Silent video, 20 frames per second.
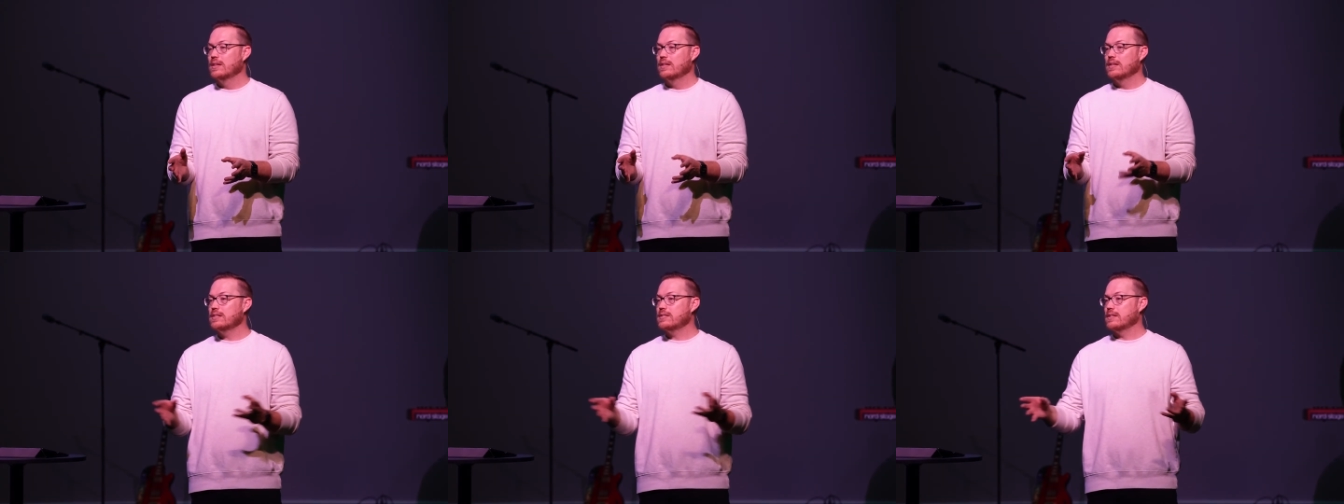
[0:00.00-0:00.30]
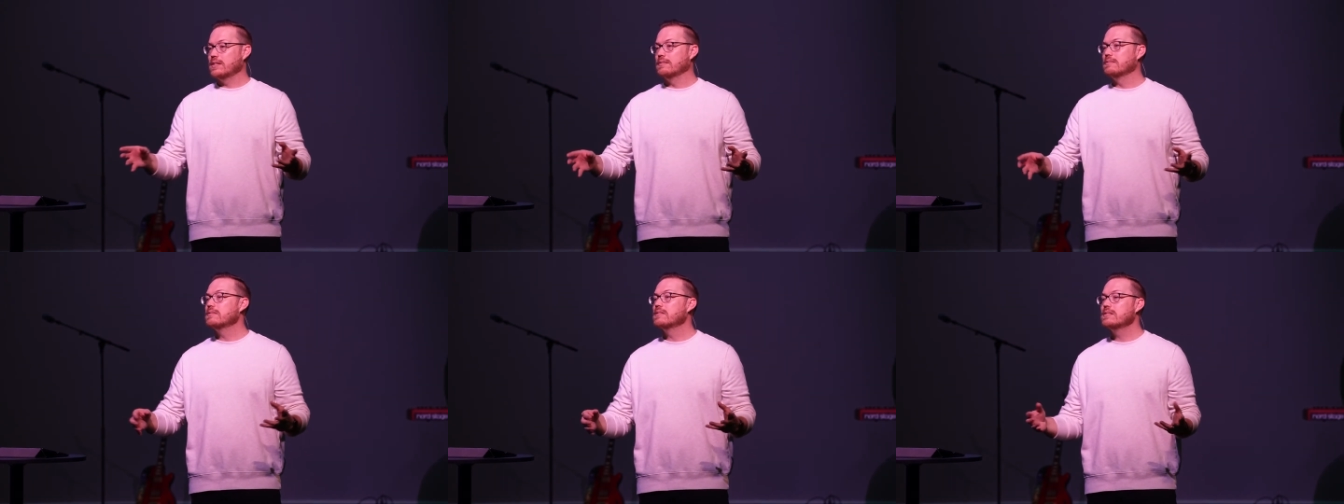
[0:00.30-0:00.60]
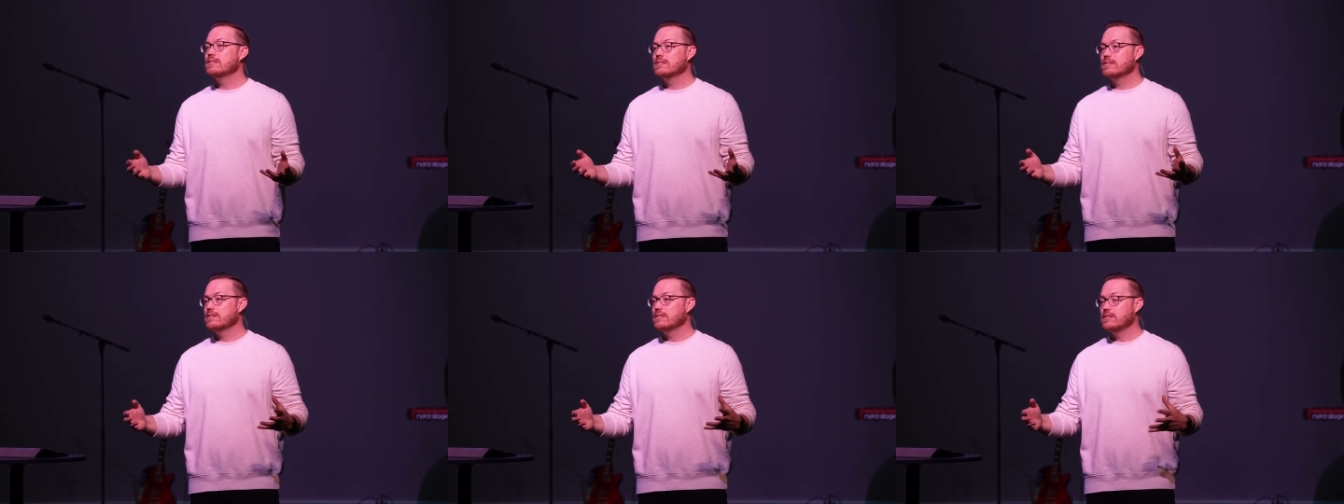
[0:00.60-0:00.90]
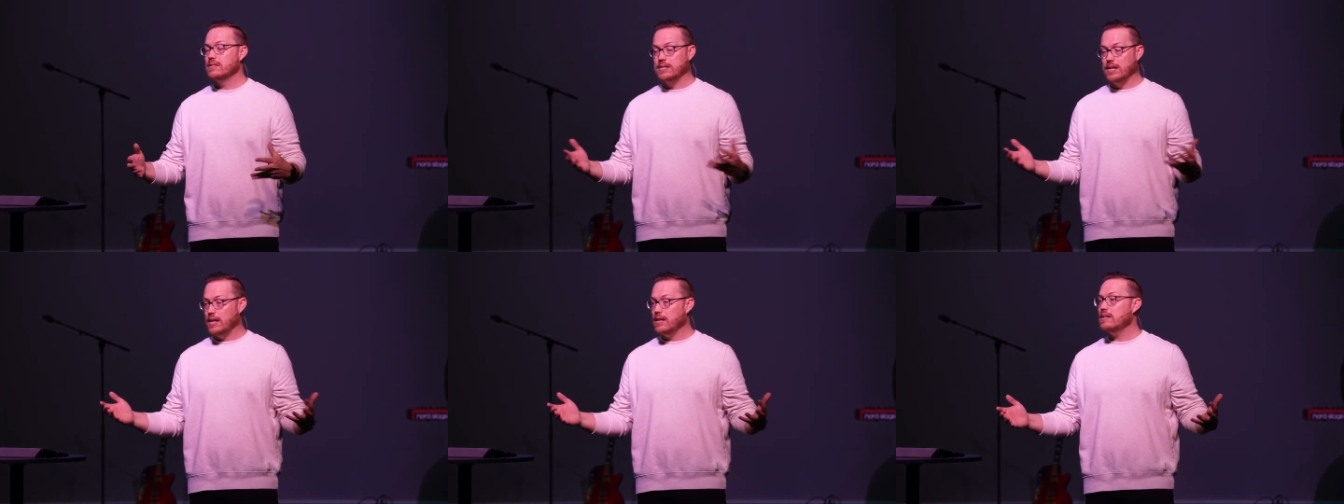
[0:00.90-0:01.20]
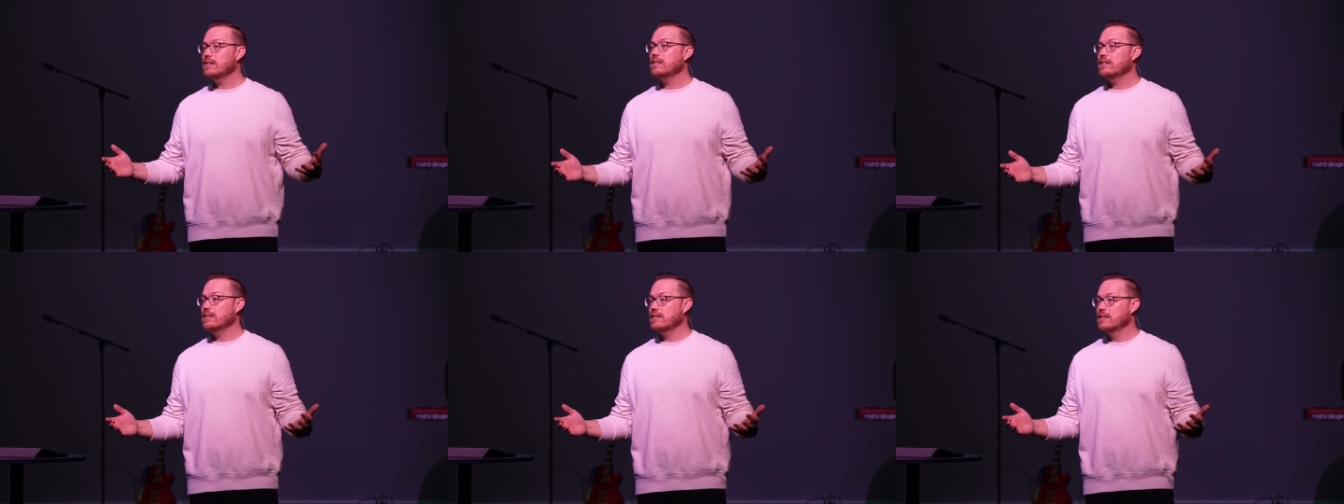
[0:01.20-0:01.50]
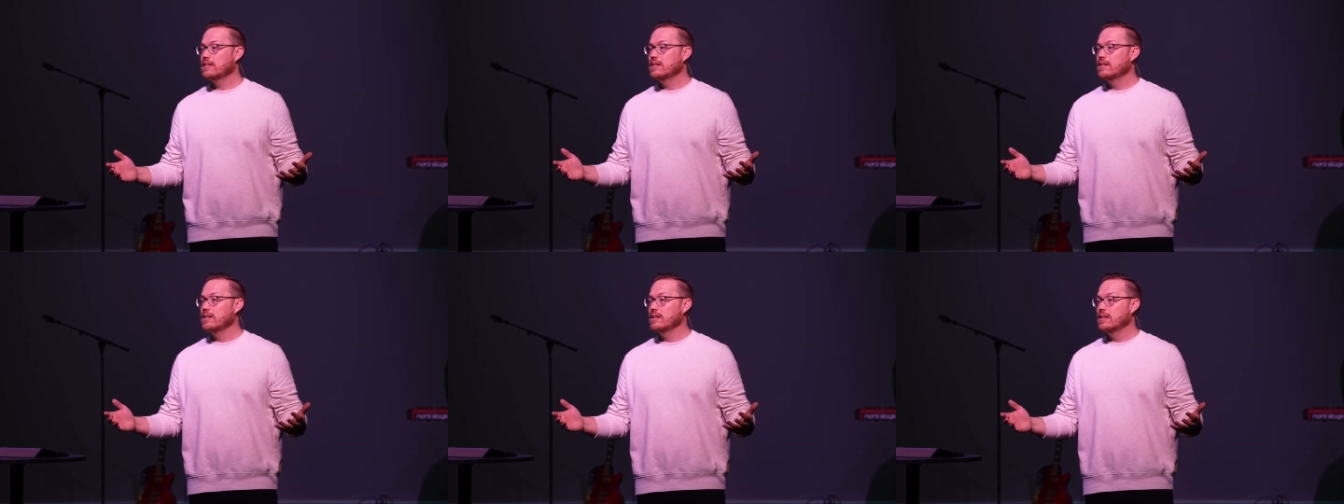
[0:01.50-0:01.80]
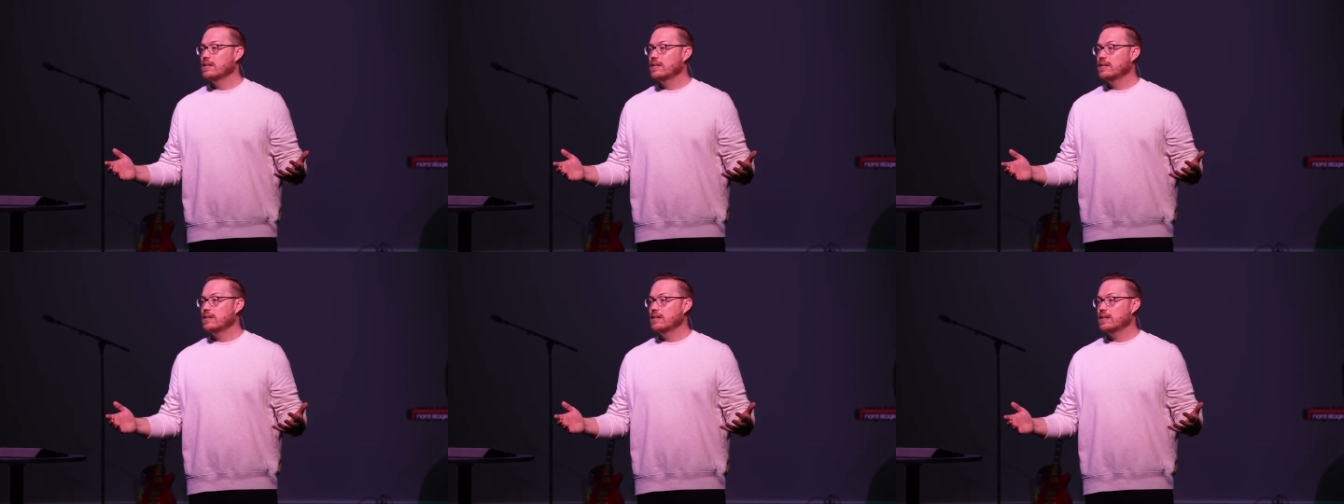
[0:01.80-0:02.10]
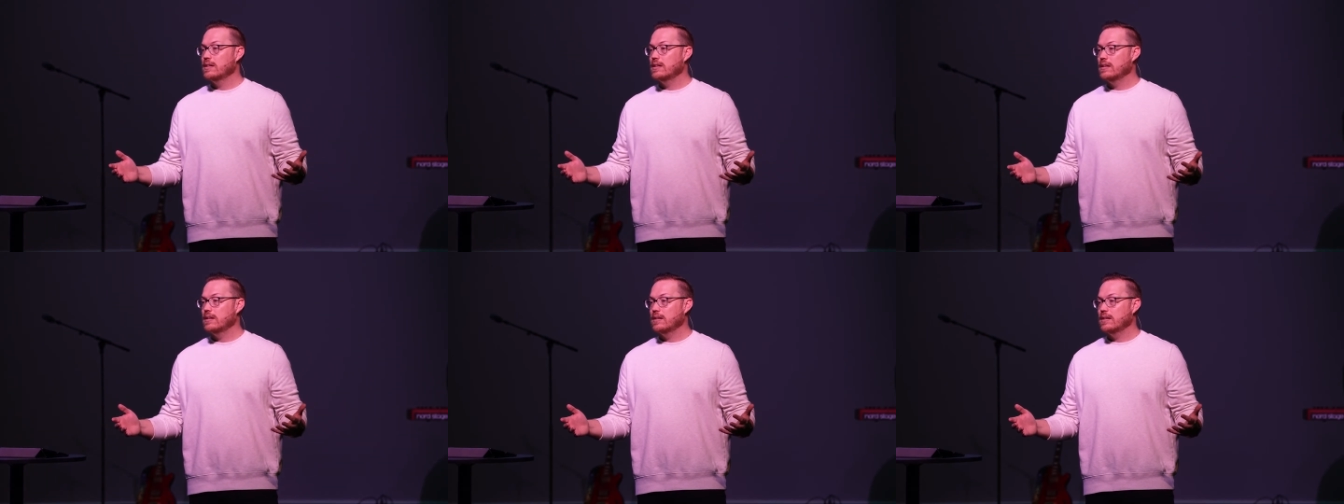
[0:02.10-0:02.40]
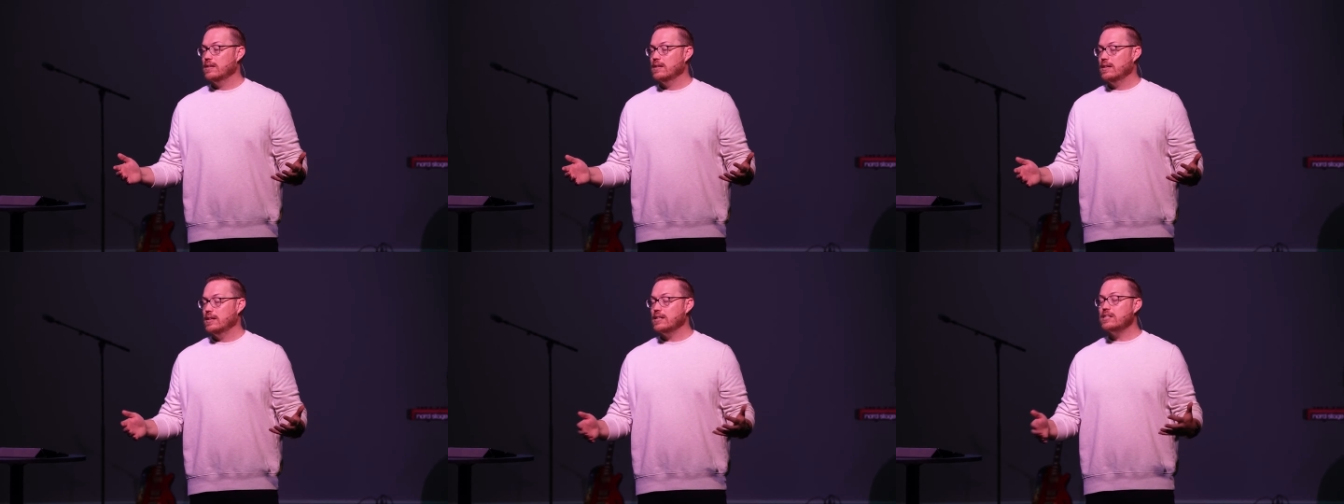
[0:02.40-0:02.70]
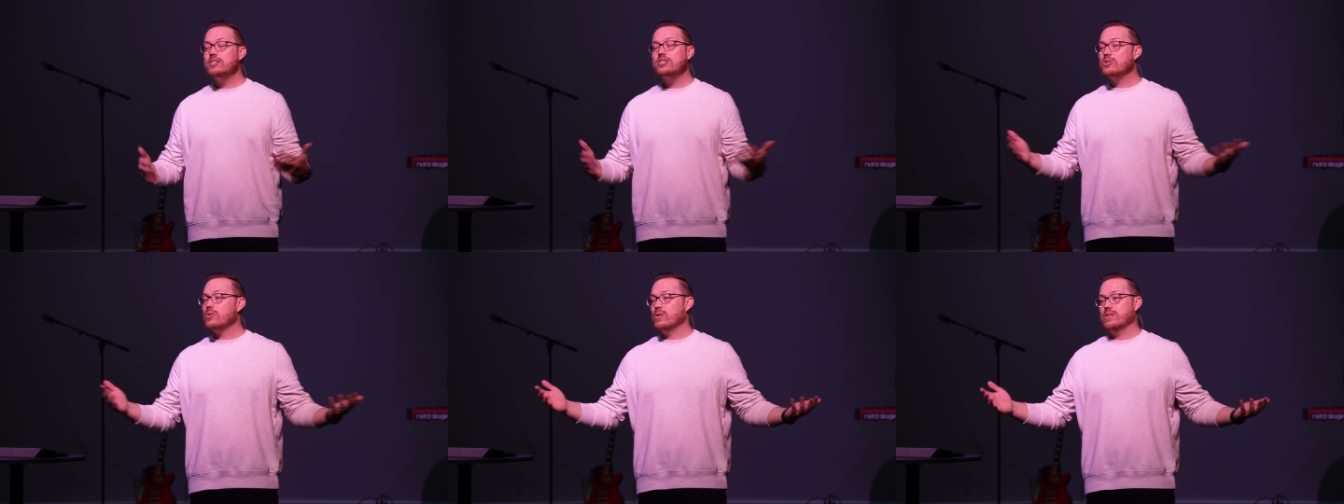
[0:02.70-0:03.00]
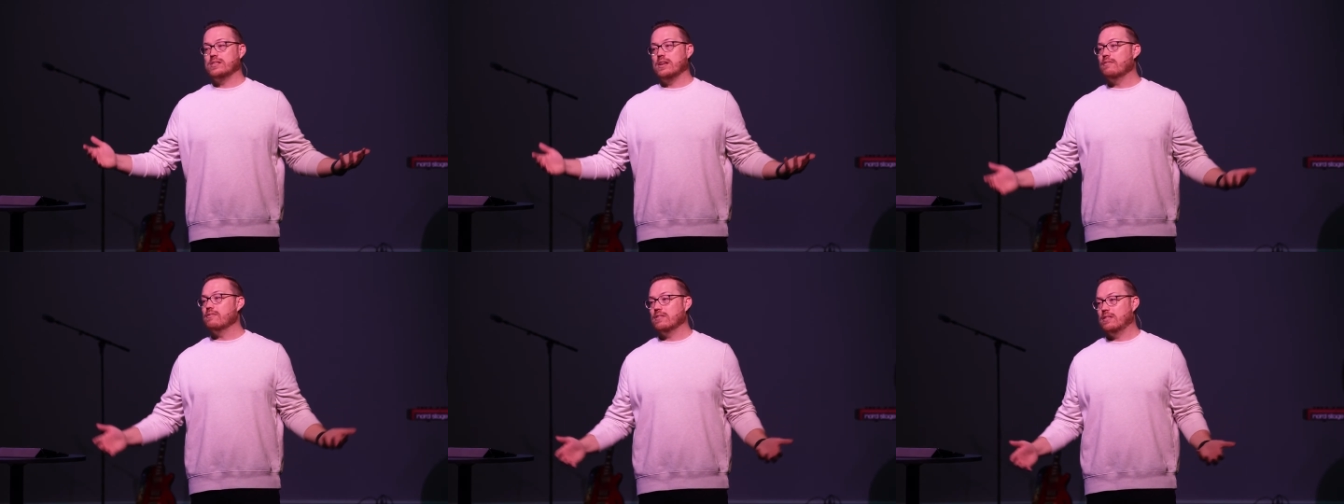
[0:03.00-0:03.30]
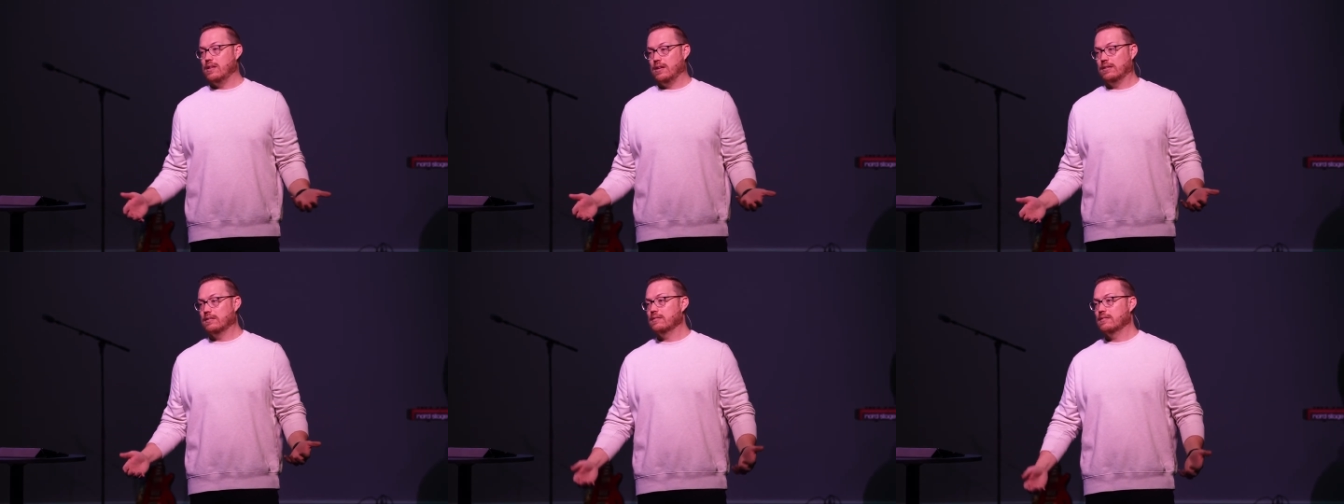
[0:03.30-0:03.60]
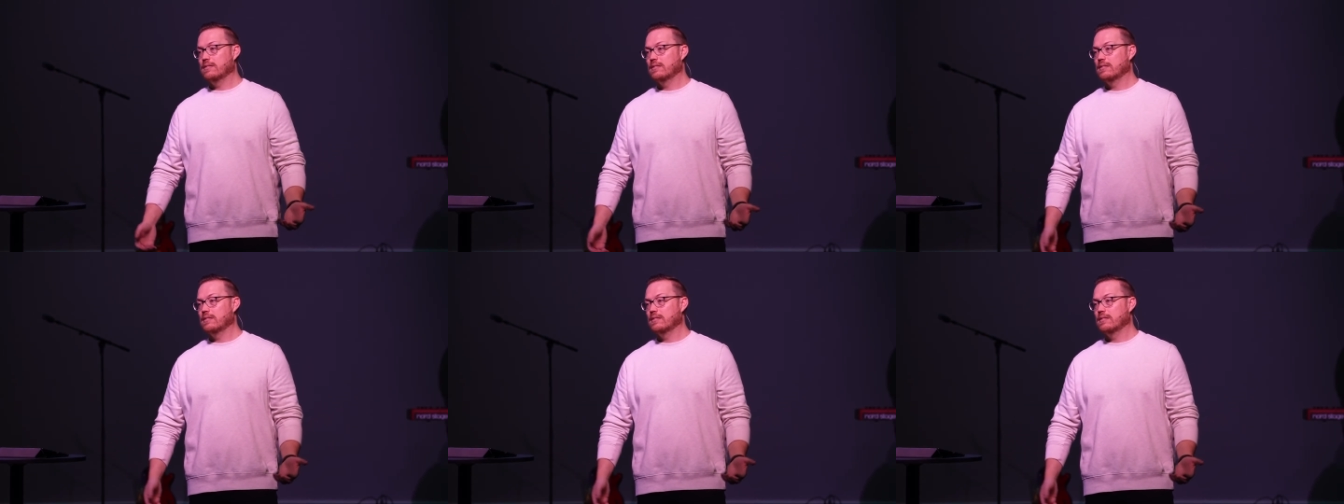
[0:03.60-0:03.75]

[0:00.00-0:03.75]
Listen, sin, it destroys everything.